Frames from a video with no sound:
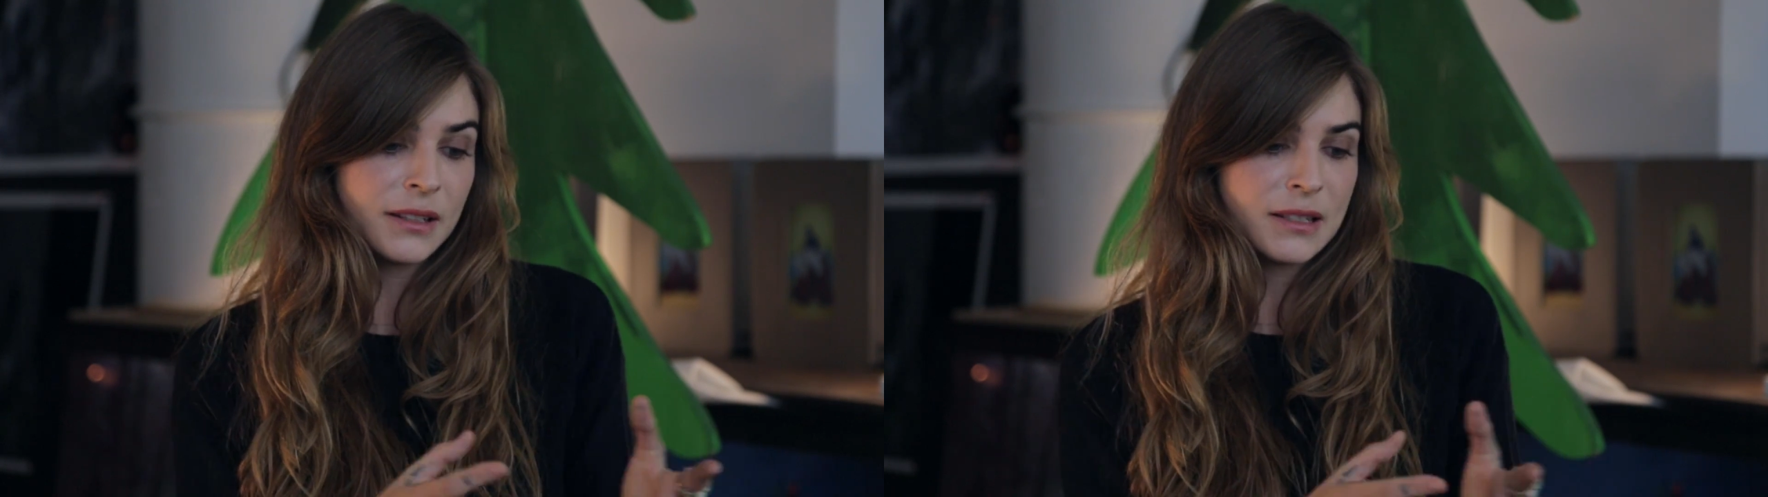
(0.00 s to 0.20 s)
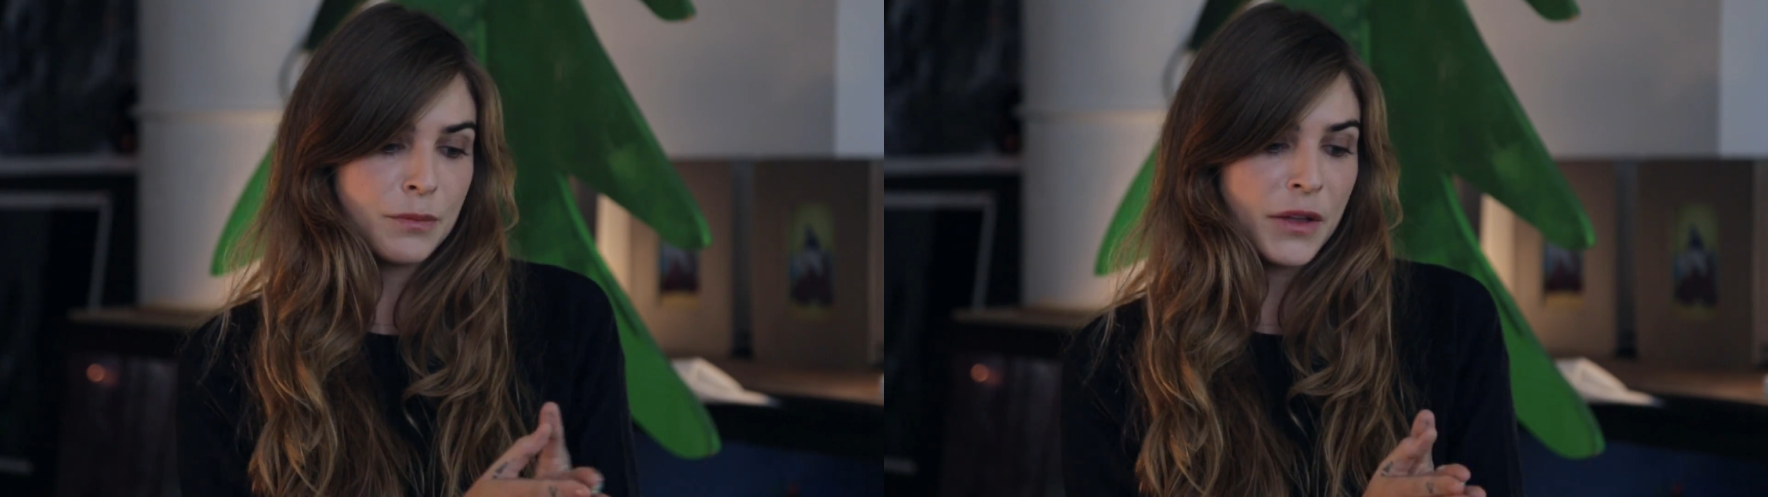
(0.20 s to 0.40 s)

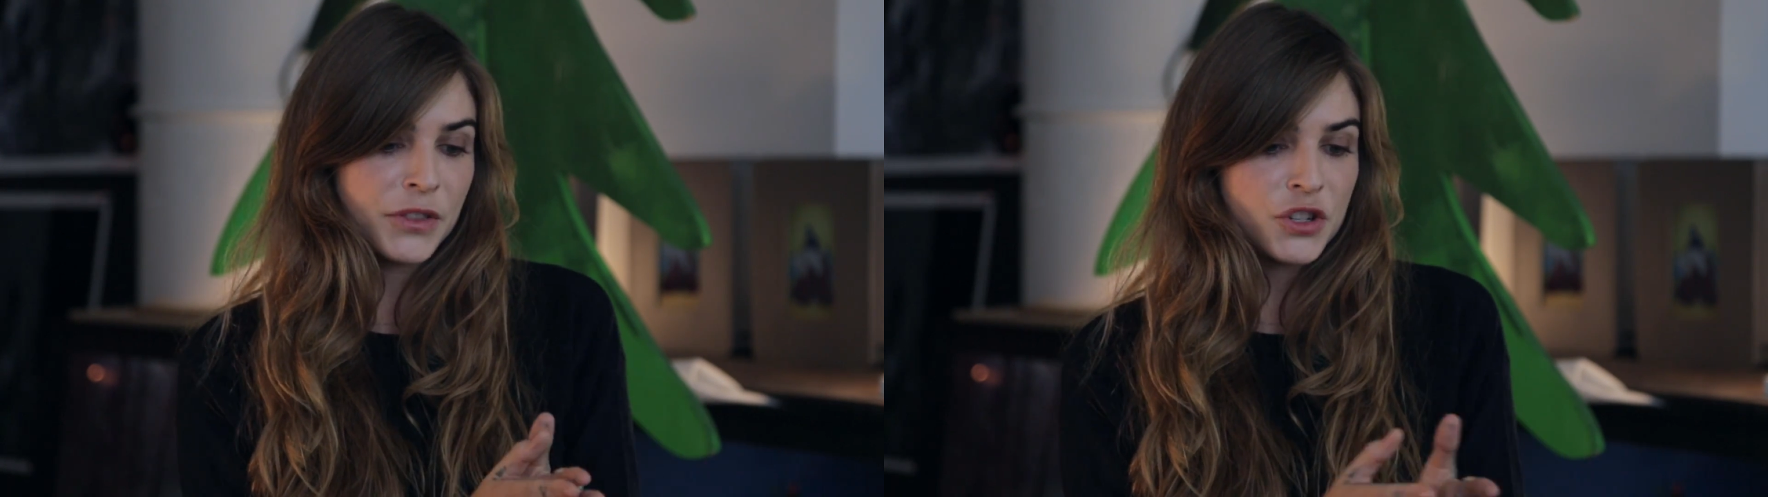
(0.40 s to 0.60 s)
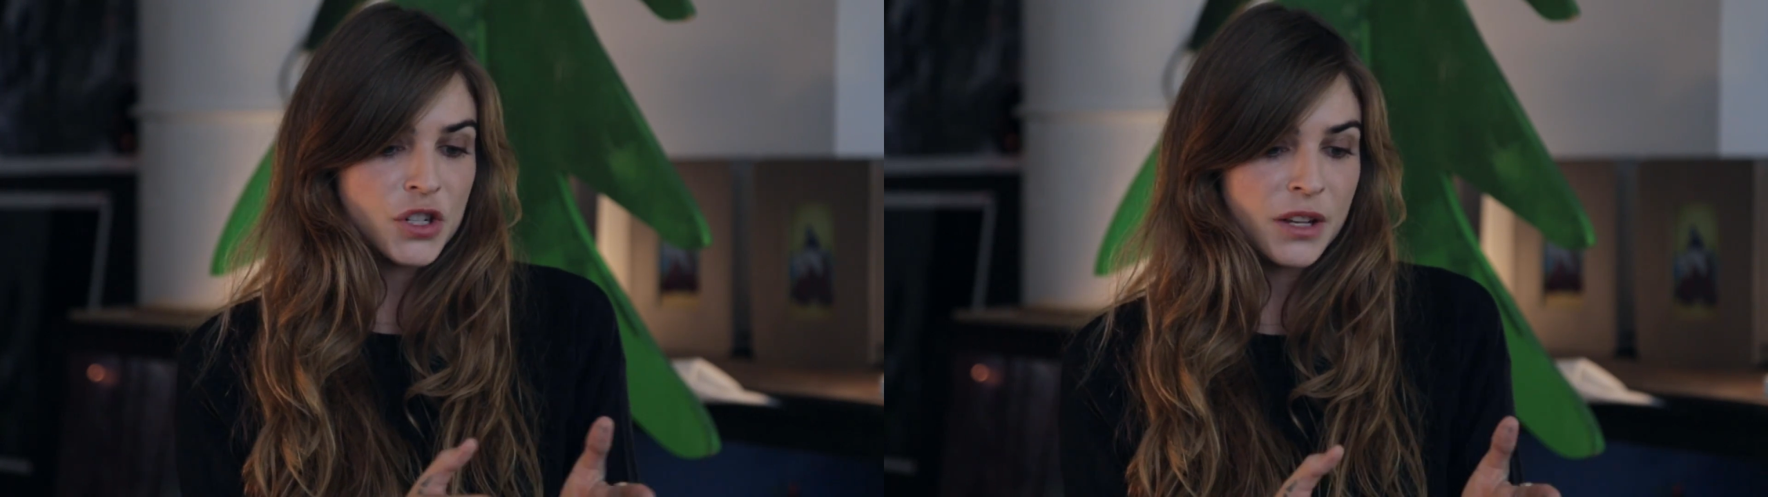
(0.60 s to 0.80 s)
it's
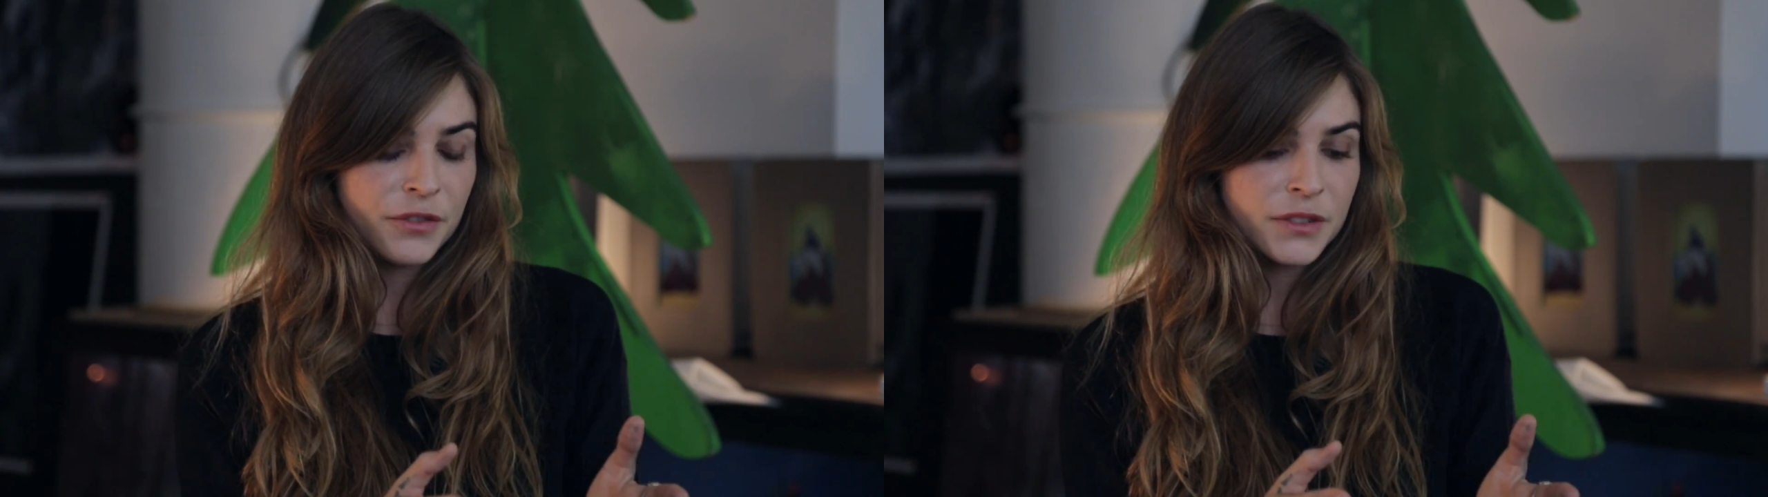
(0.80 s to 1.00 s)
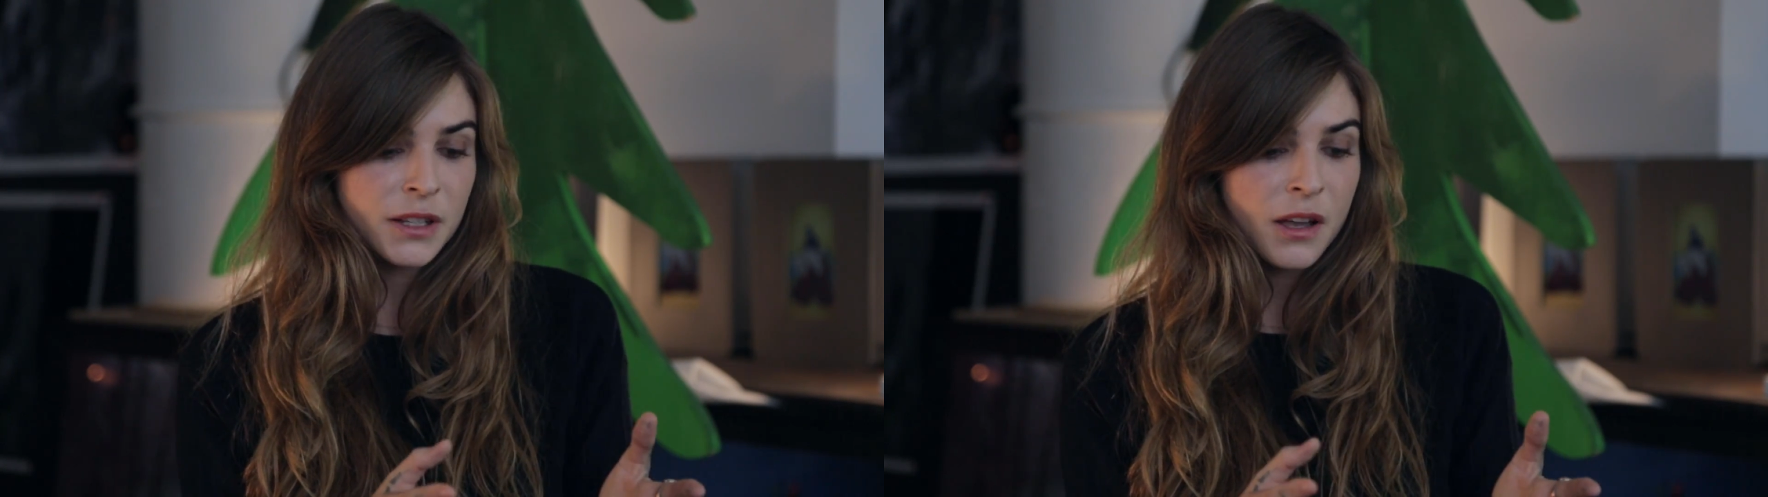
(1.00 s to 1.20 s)
about the
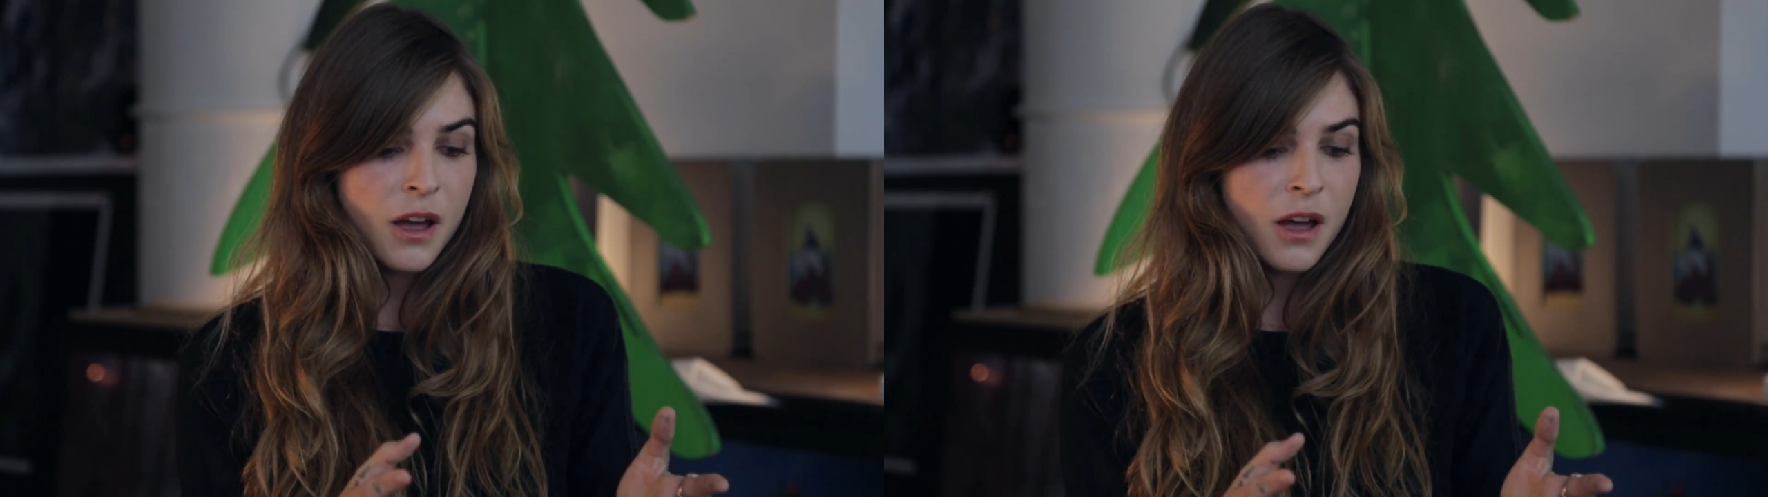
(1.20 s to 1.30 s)
shift